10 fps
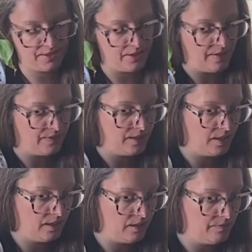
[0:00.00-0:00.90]
still have to
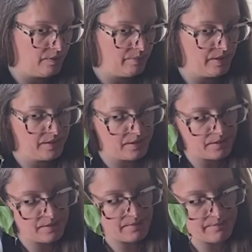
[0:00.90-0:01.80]
take care of your
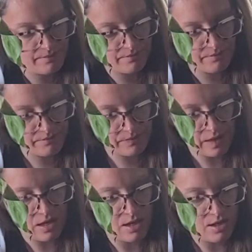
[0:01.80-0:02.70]
pieces,
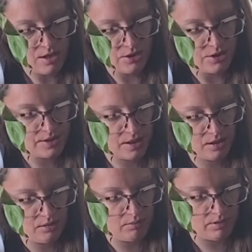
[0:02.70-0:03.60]
just
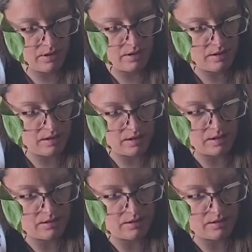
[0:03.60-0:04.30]
like you would any